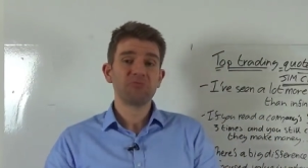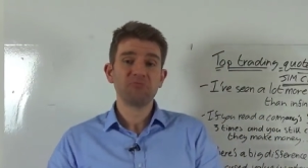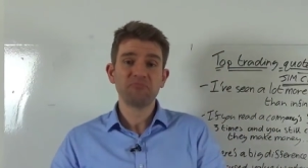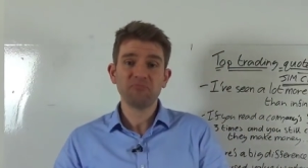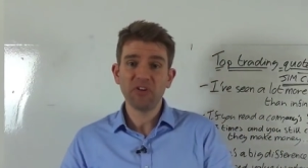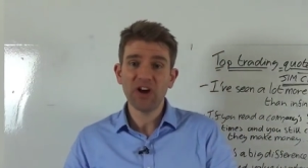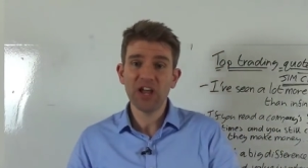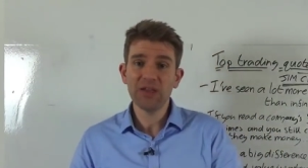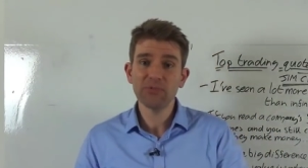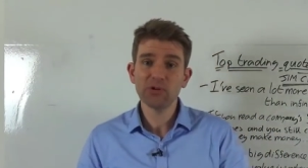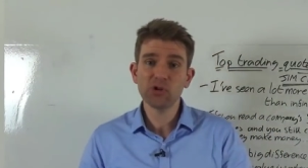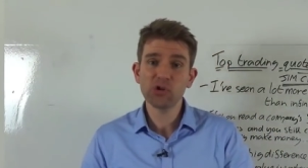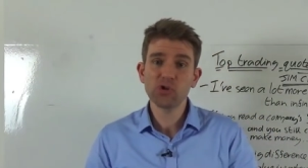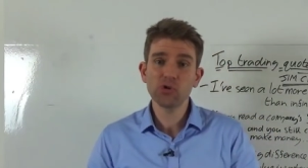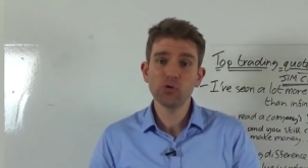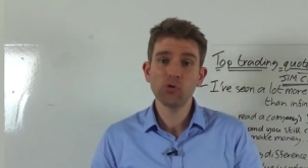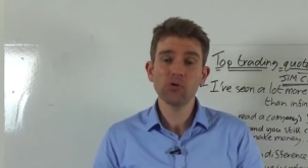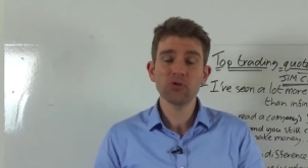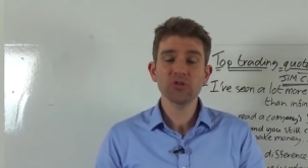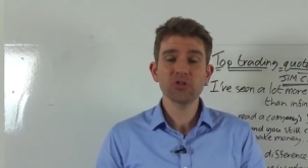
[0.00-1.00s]
famous
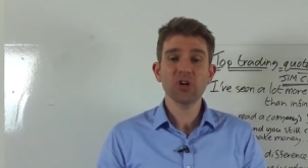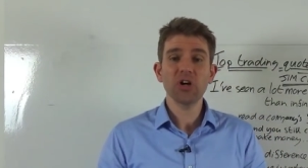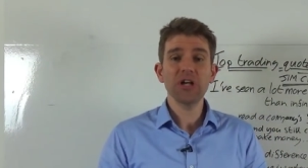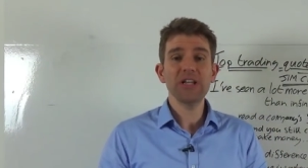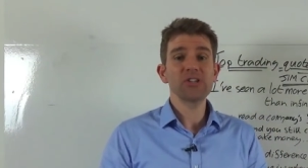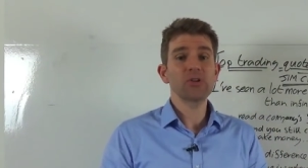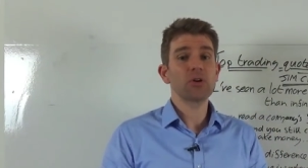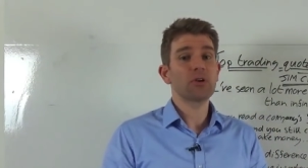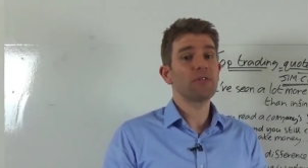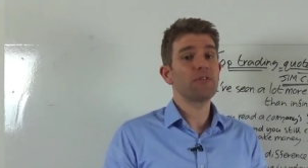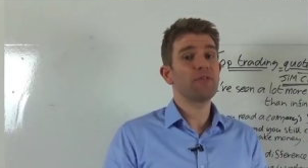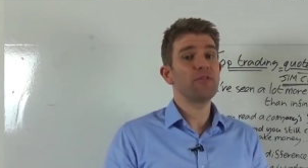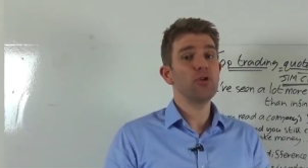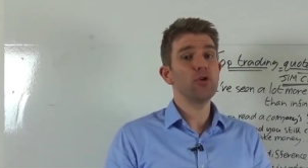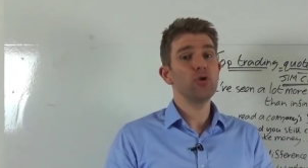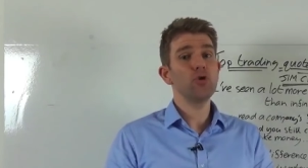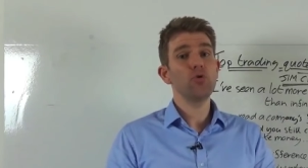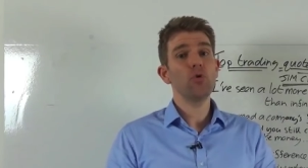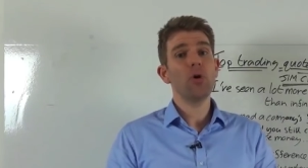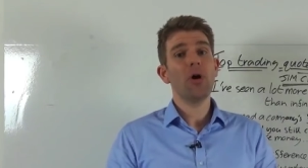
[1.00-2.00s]
shorter. He's got a
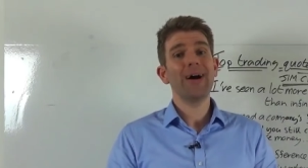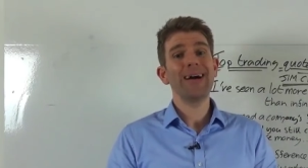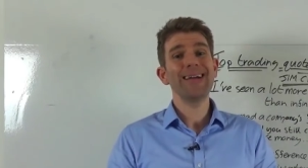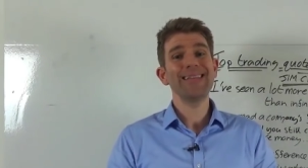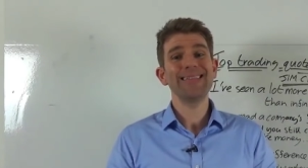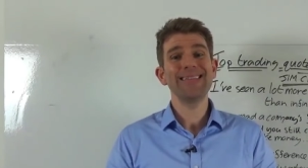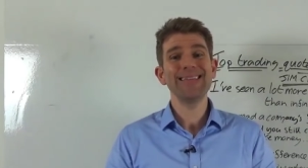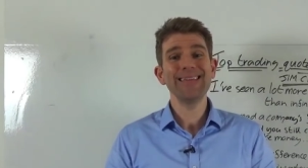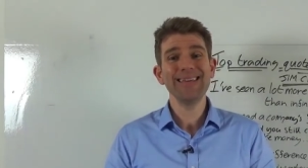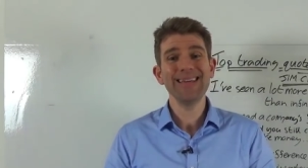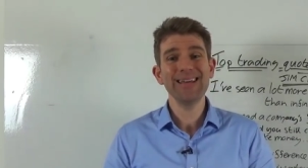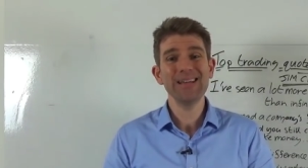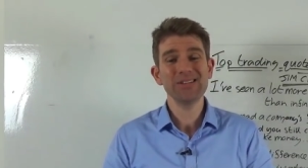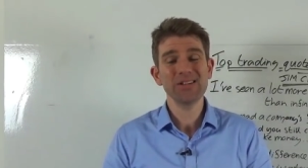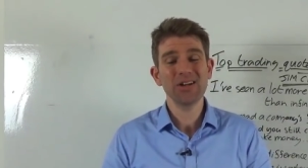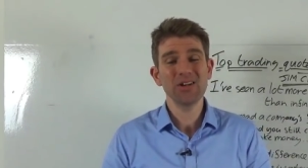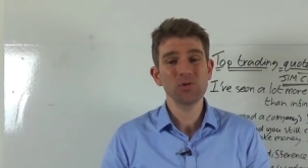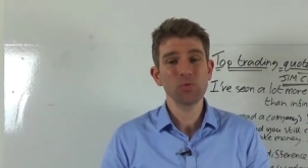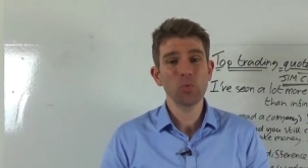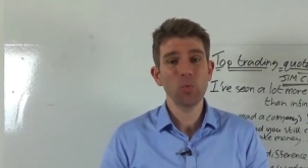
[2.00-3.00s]
few ideas
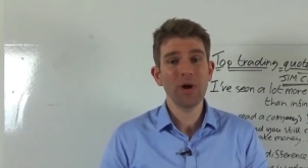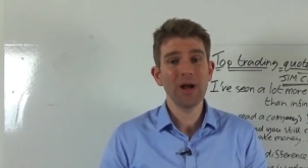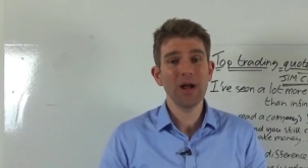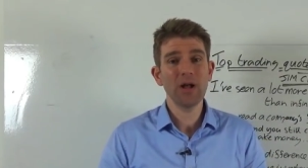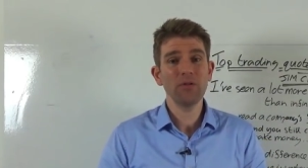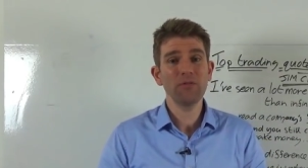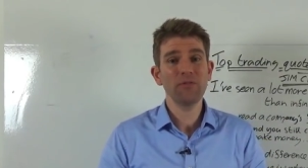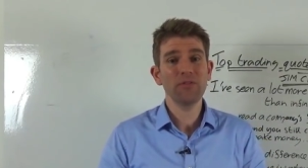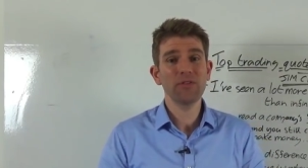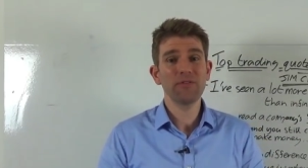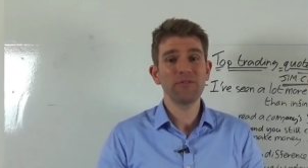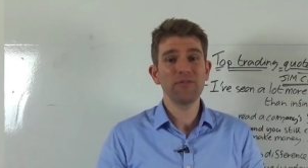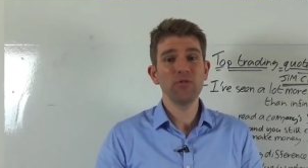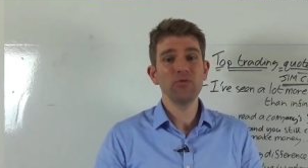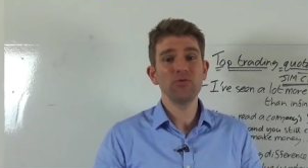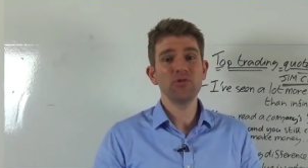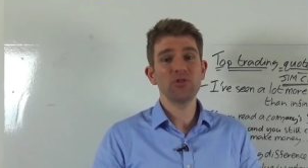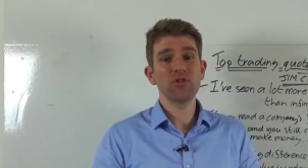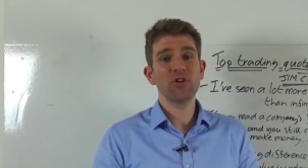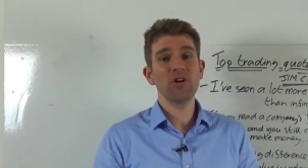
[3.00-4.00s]
as well for the
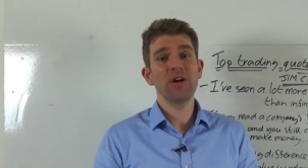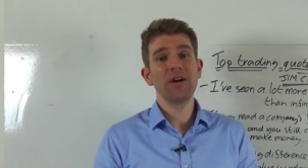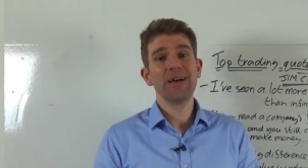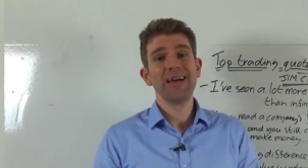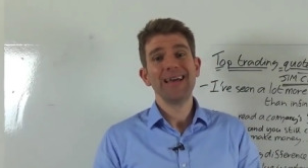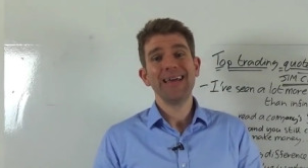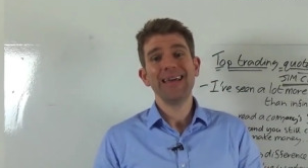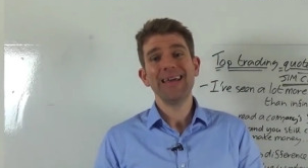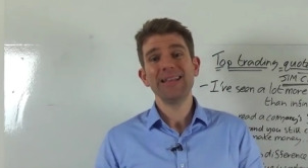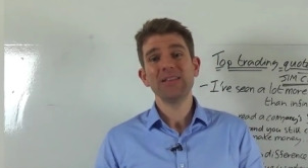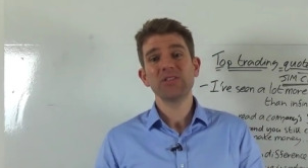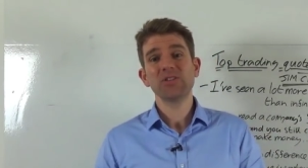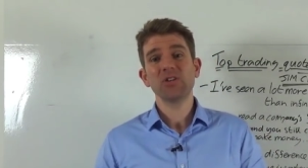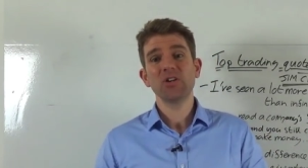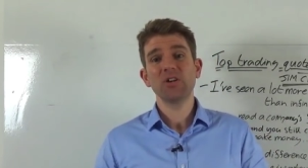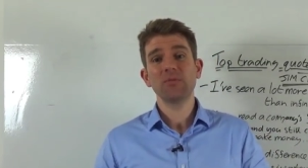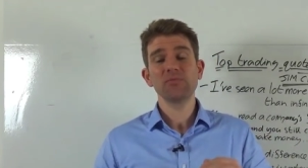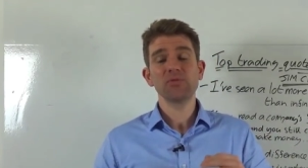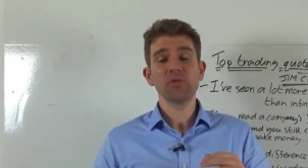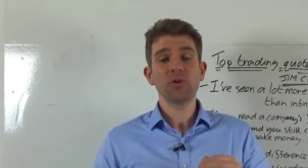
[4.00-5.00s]
future in
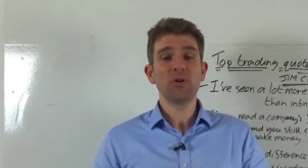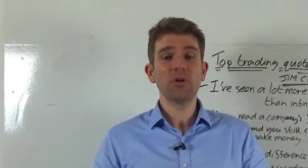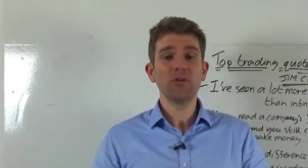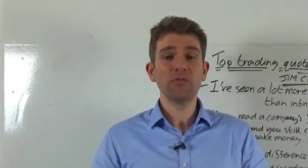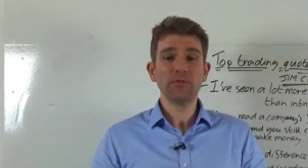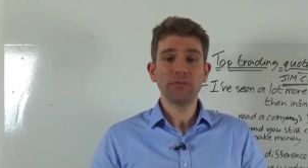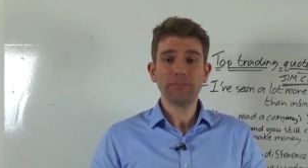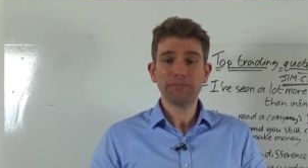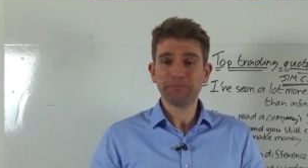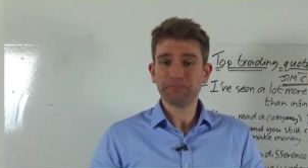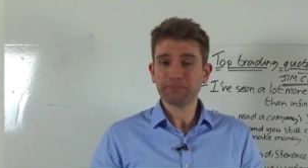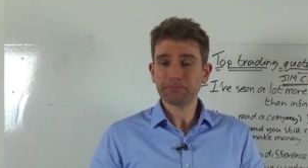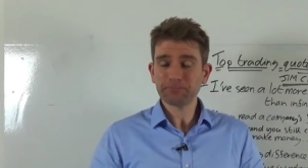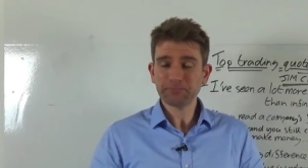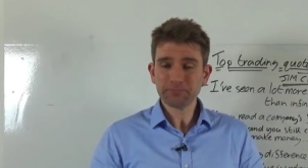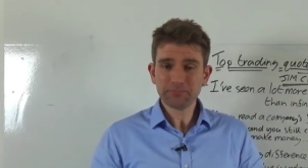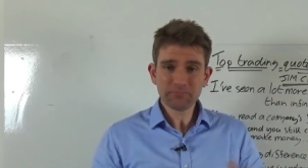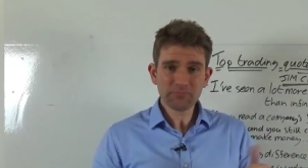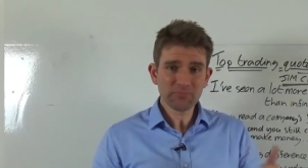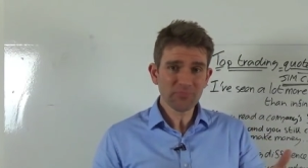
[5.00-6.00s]
terms of
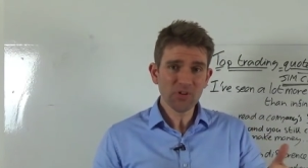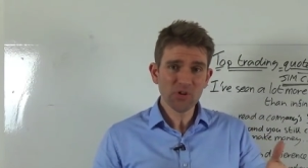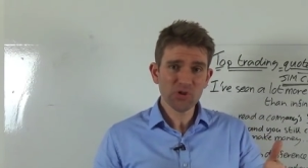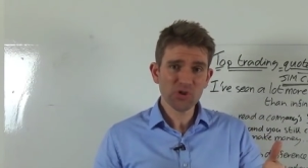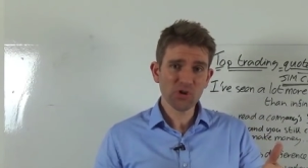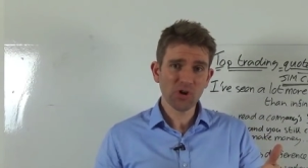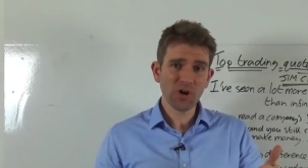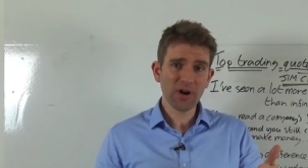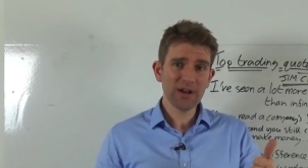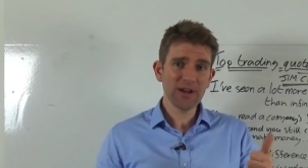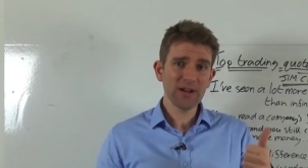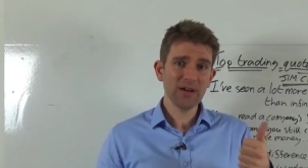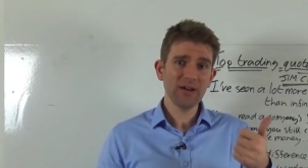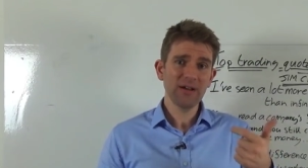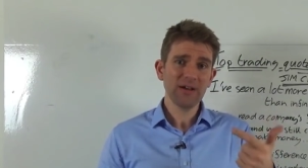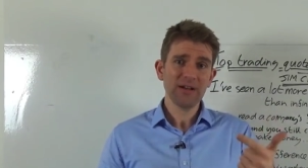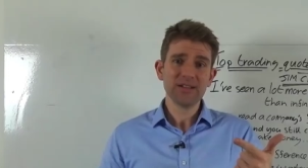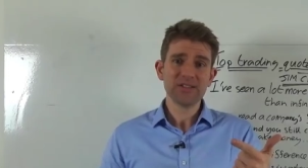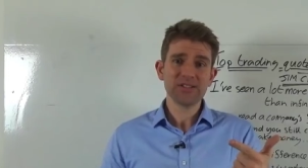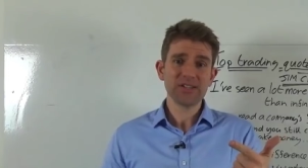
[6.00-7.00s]

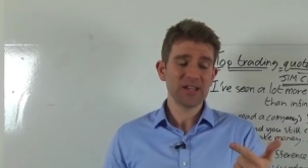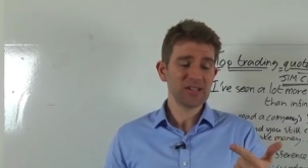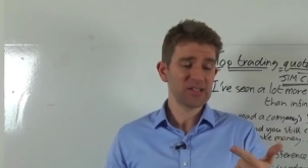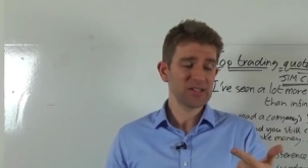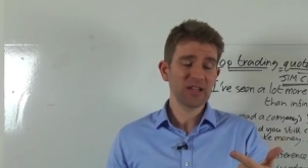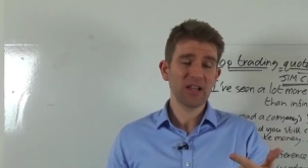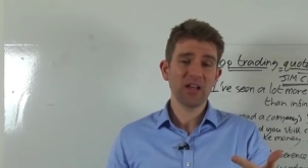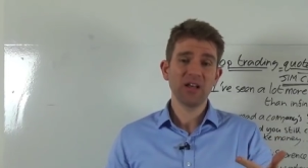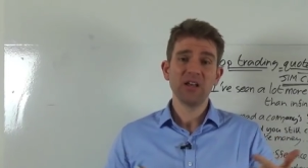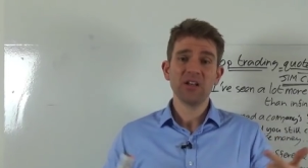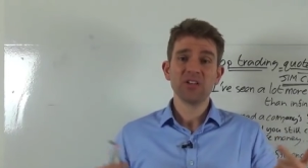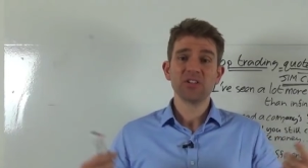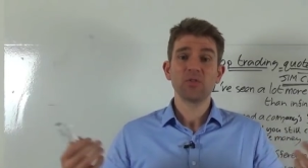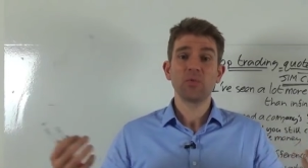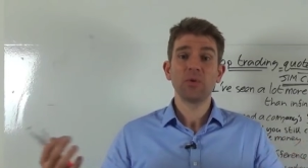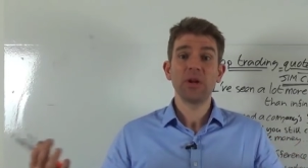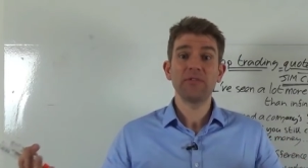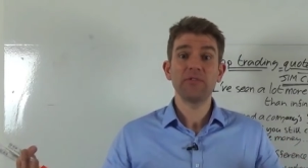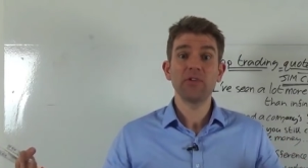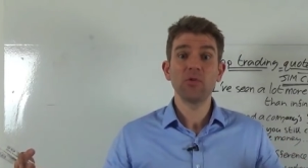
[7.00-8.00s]
China, Tesla. So
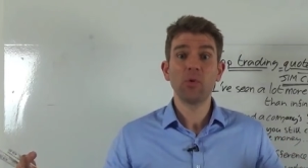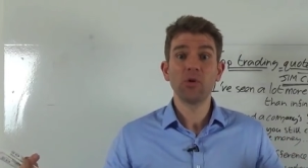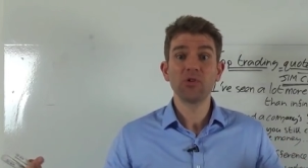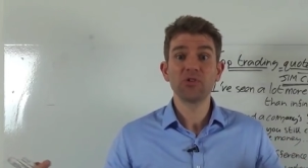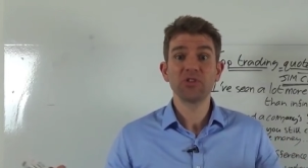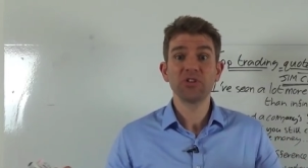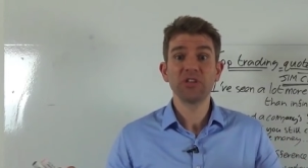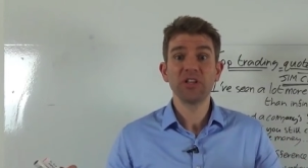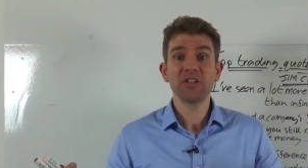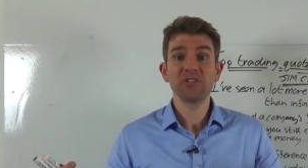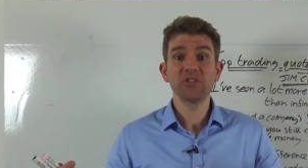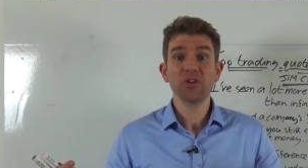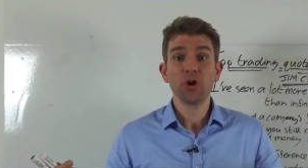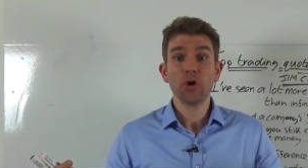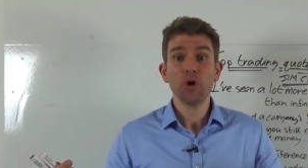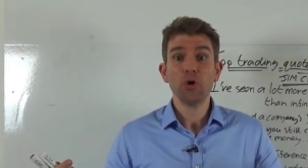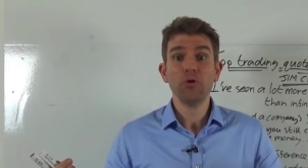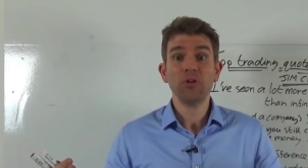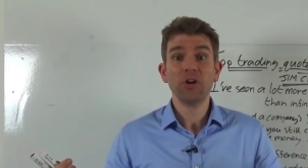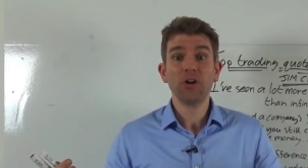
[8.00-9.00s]
whenever you're watching this,
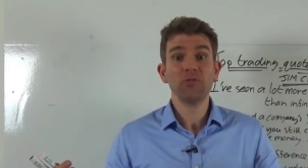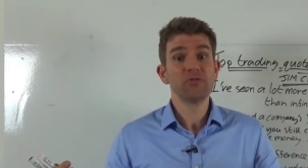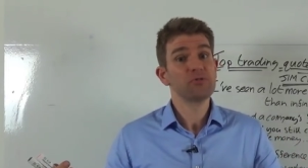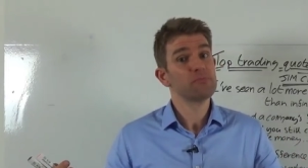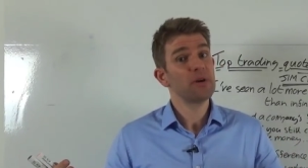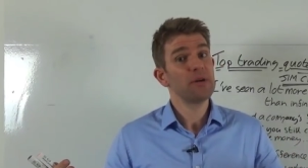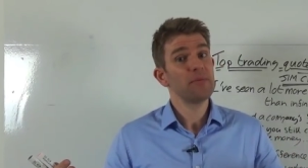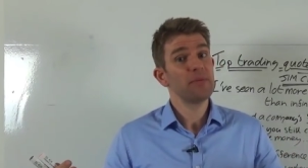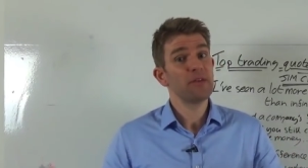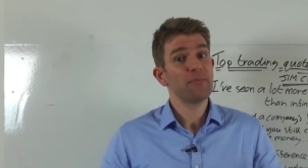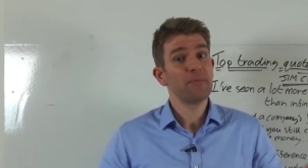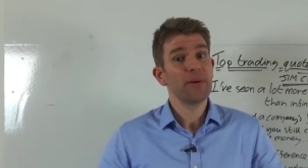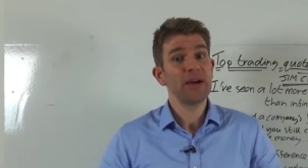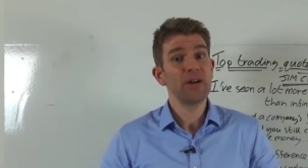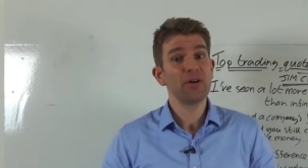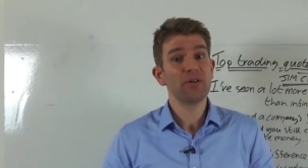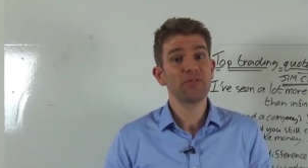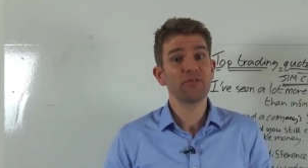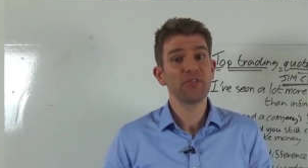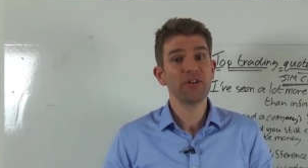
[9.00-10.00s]
who knows? Maybe they've
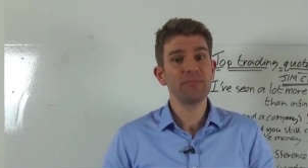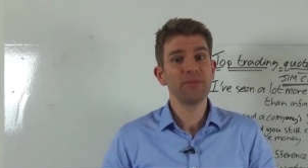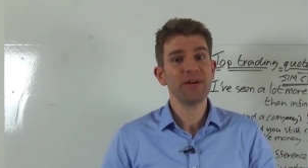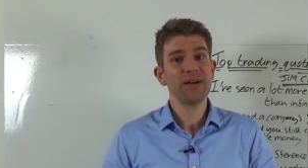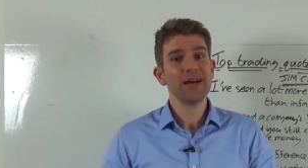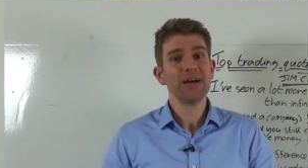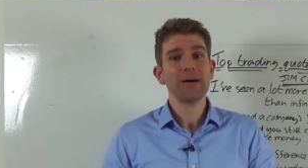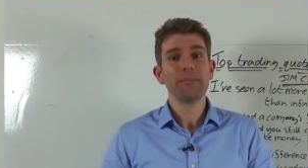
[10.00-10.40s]
paid off for him.